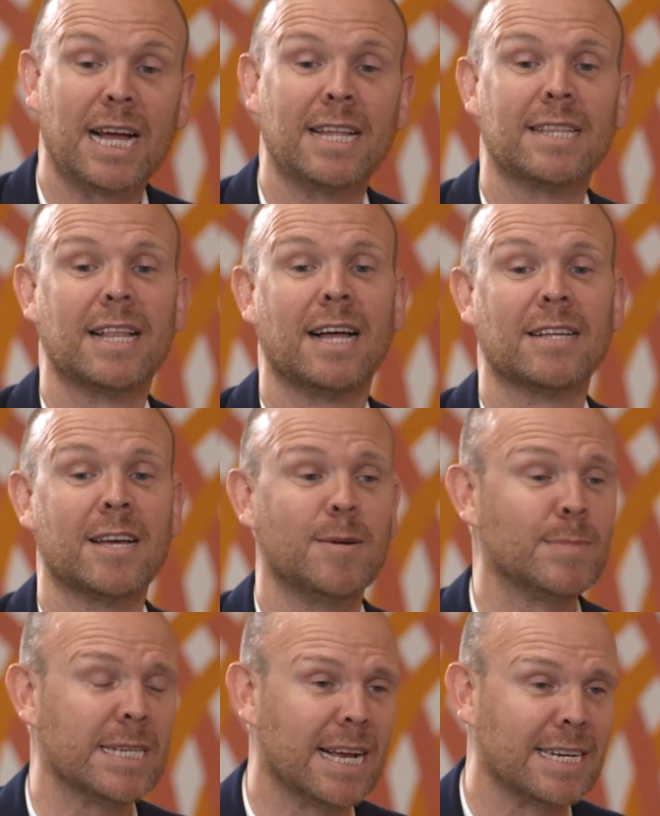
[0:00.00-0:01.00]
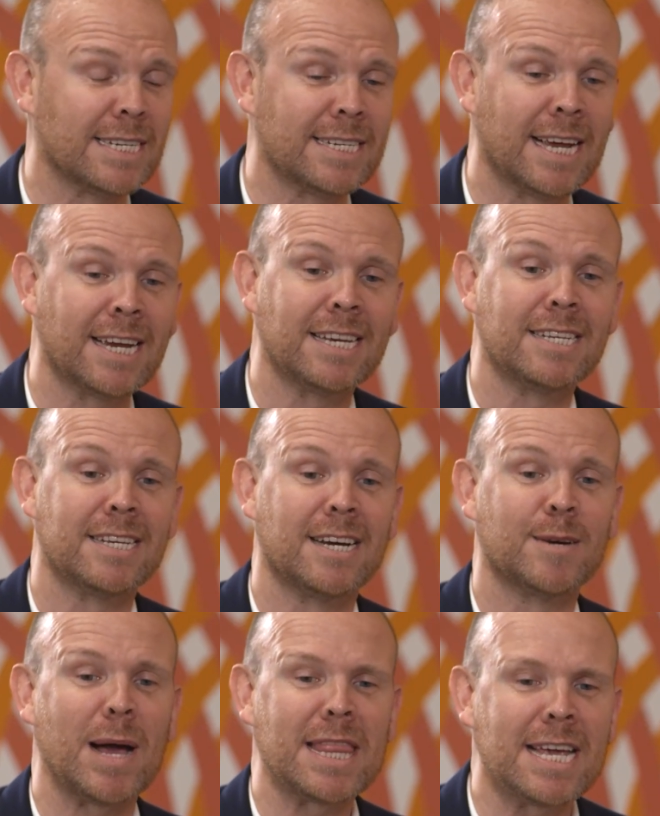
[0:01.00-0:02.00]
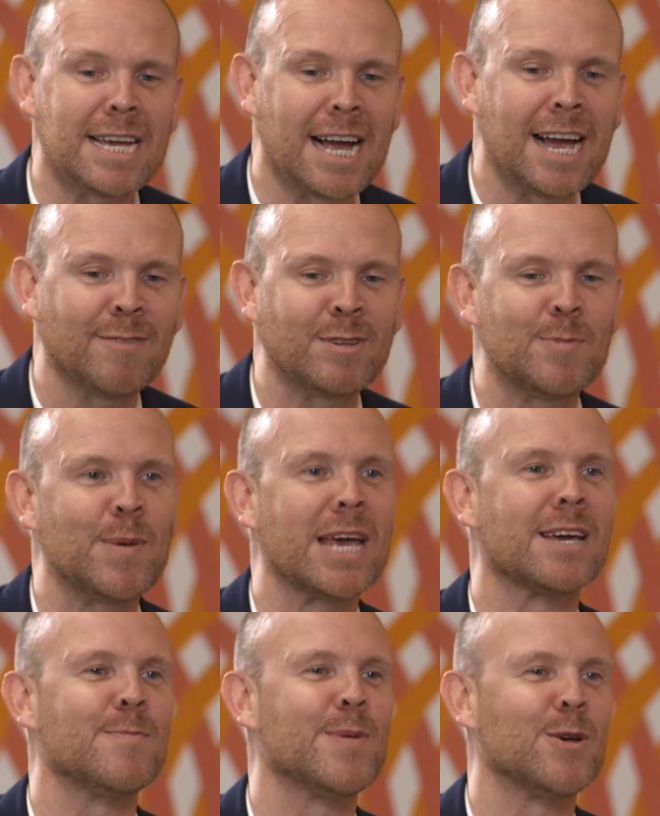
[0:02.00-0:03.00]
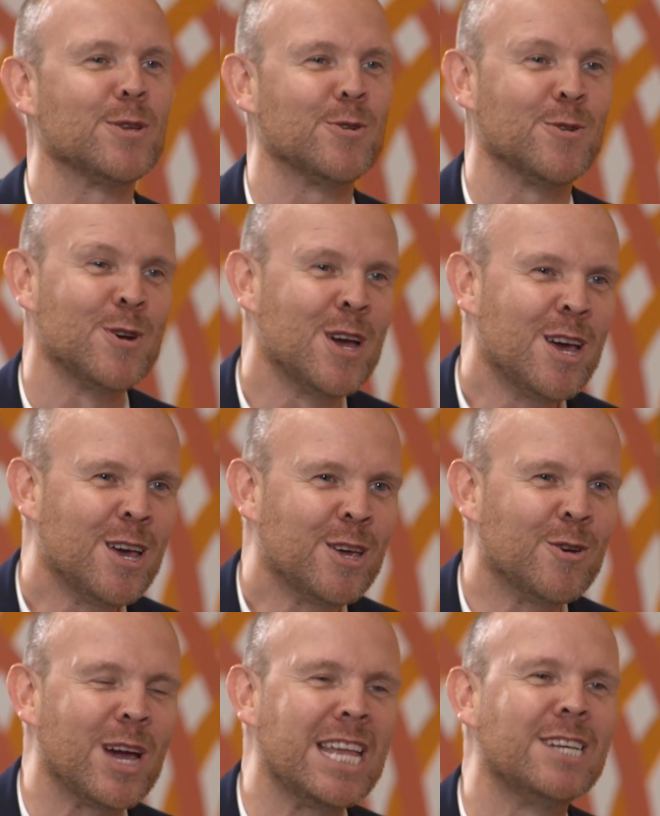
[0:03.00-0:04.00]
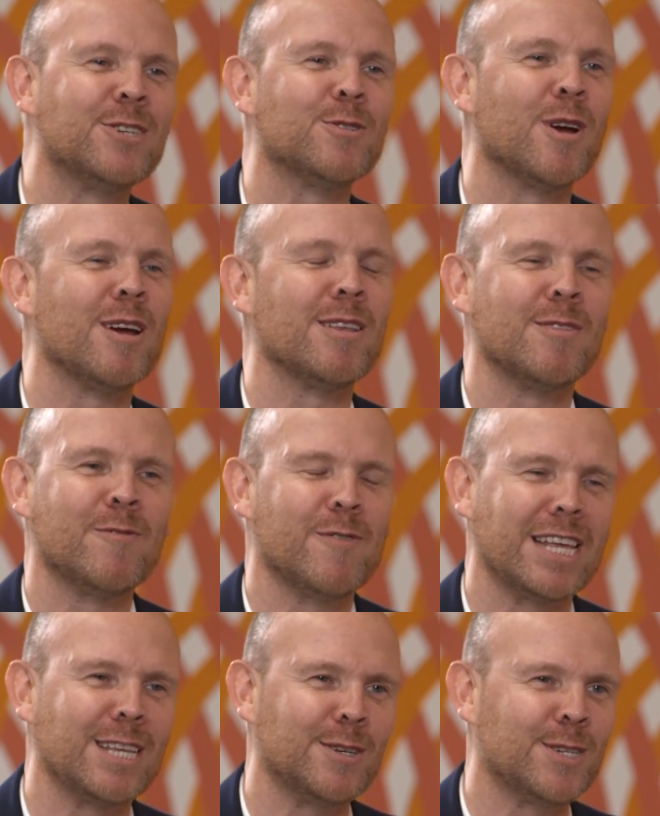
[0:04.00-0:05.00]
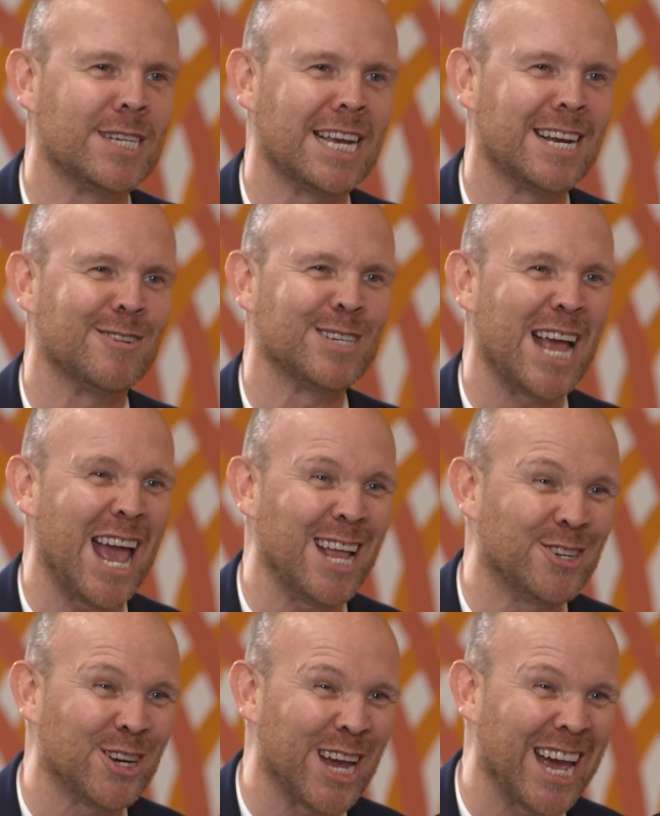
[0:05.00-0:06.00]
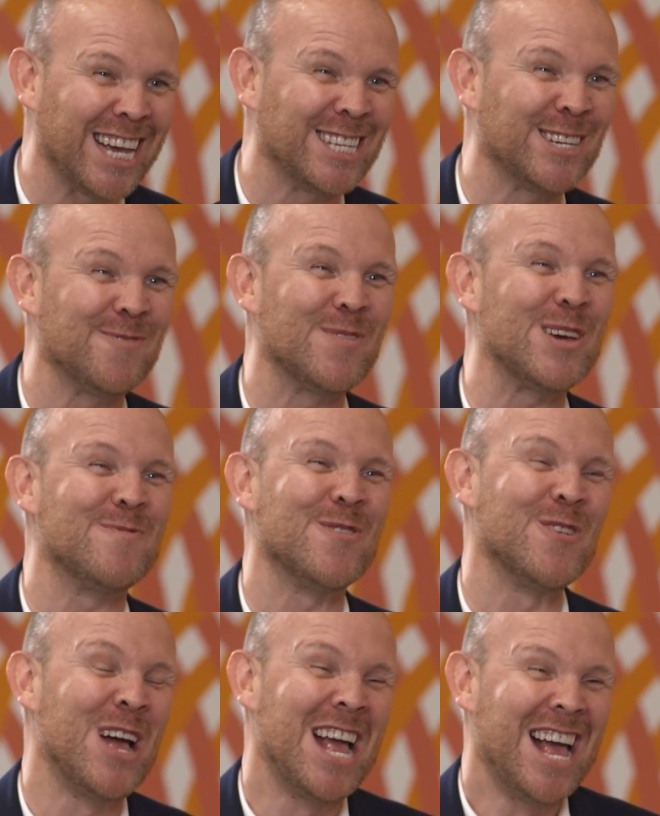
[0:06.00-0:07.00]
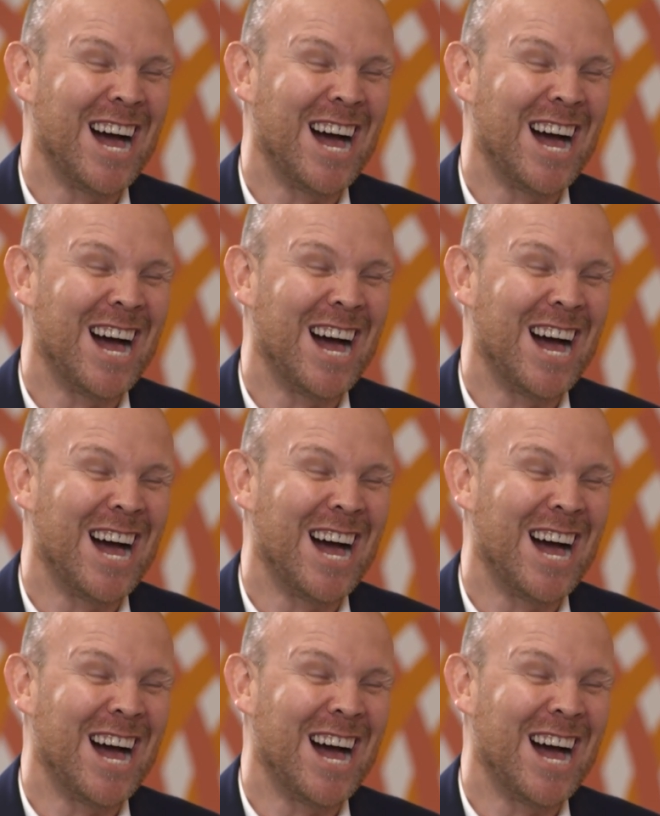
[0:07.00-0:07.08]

I'll come to that in a second, Doug, but I think I have to pick up on your intro and the fact that you said I was educating people.